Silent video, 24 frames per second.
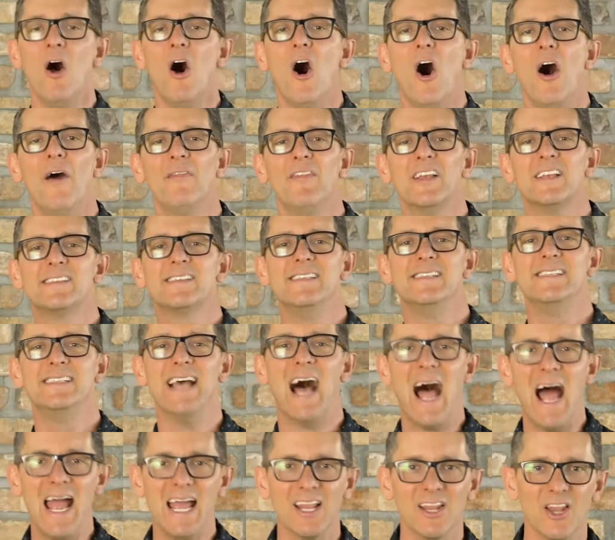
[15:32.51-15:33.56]
on this
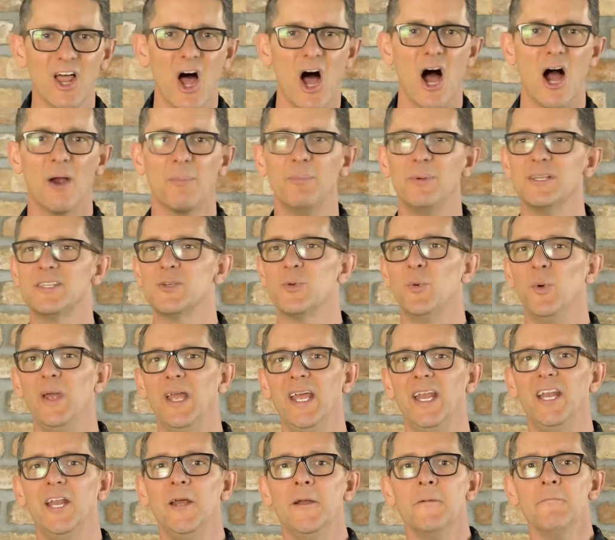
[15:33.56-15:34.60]
dialogue
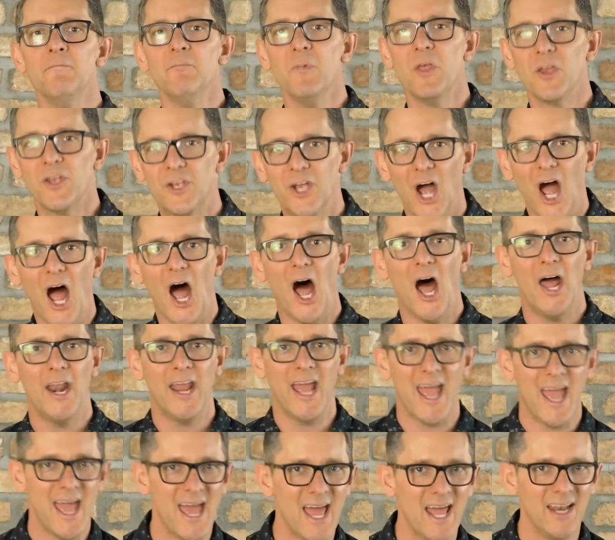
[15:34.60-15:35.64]
between
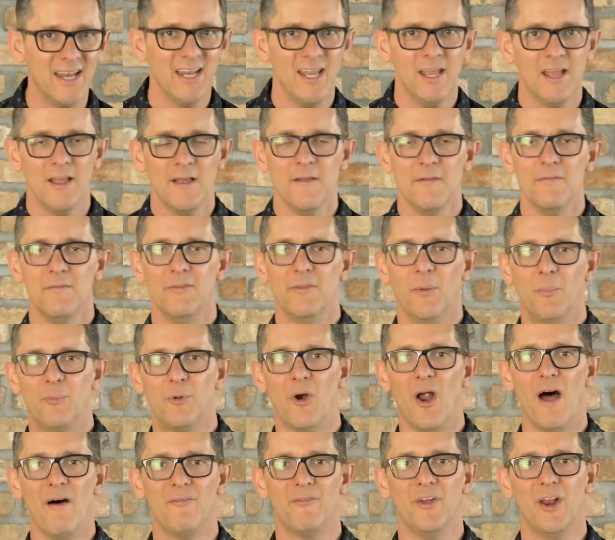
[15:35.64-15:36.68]
God and the
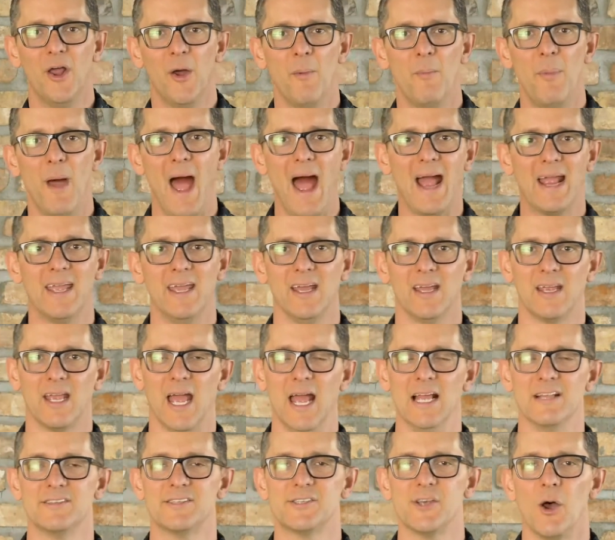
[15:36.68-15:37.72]
prophet Habakkuk.
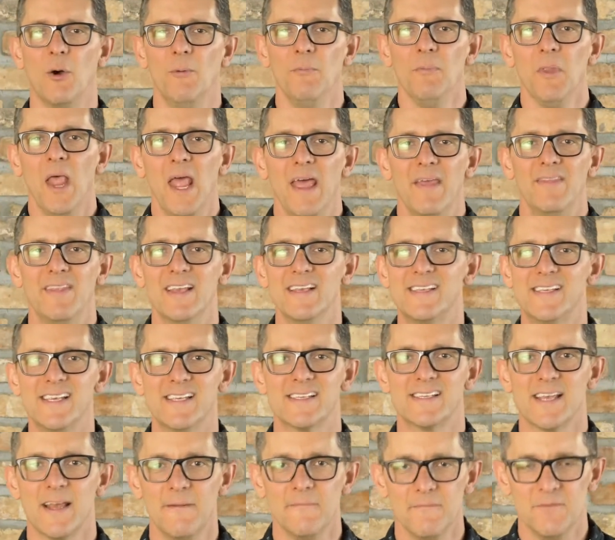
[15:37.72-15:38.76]
And so this
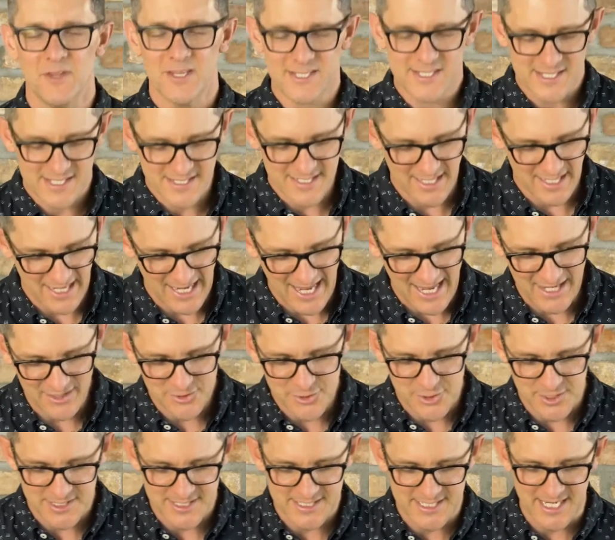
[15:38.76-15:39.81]
is an
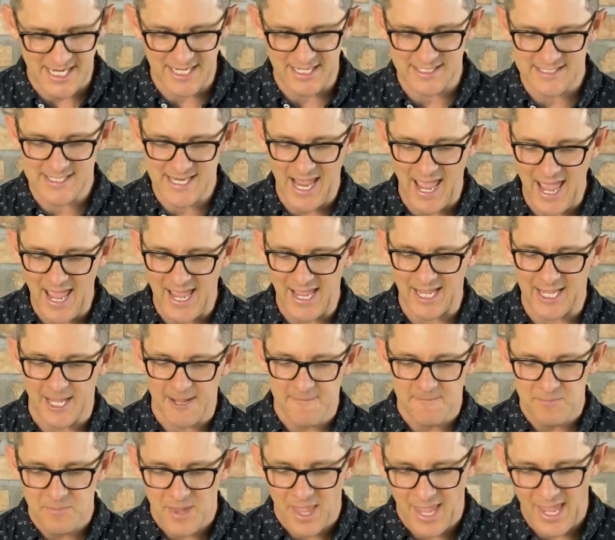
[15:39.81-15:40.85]
interesting take,
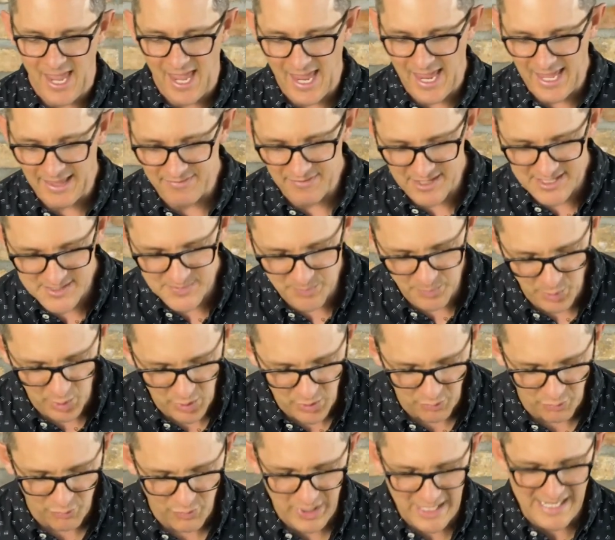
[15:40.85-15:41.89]
and this
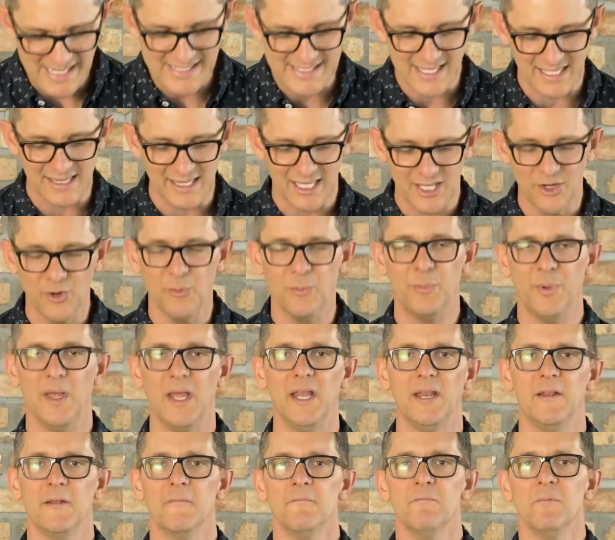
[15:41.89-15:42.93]
book reads a little
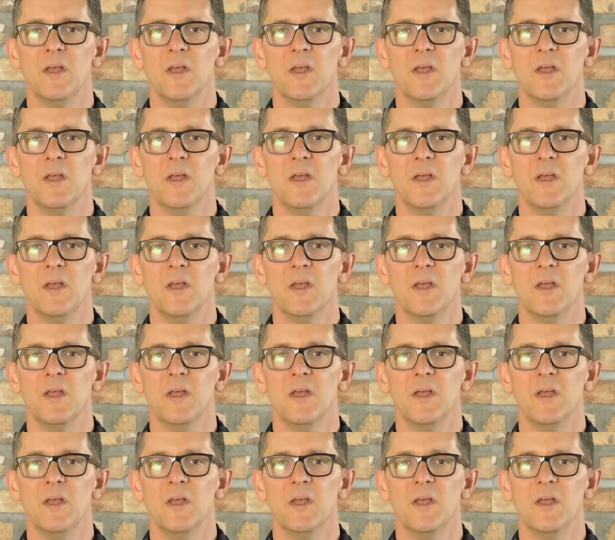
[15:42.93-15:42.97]
bit